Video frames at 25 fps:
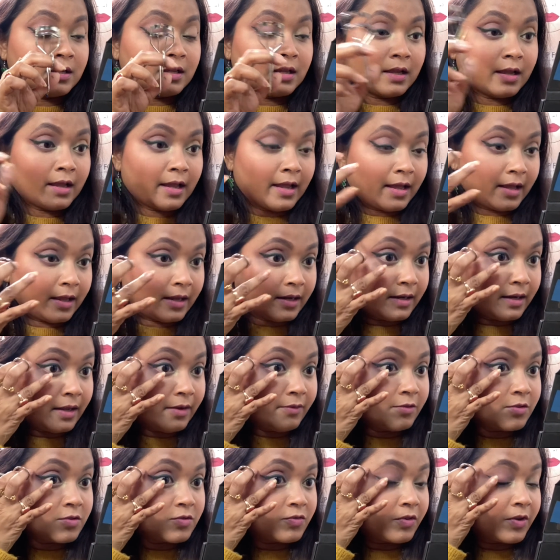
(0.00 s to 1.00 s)
and I
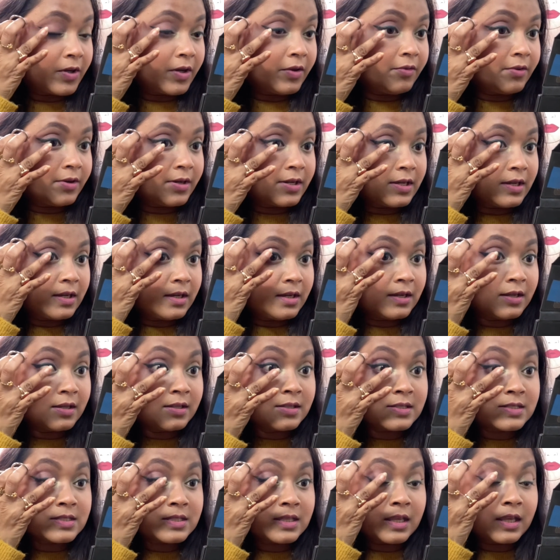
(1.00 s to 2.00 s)
was very
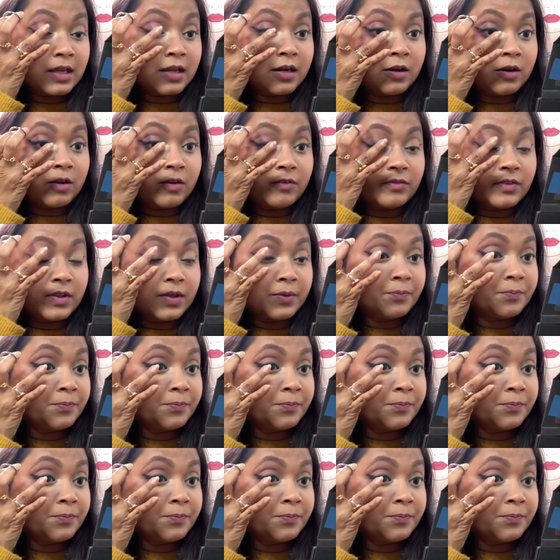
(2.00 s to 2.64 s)
scared of them.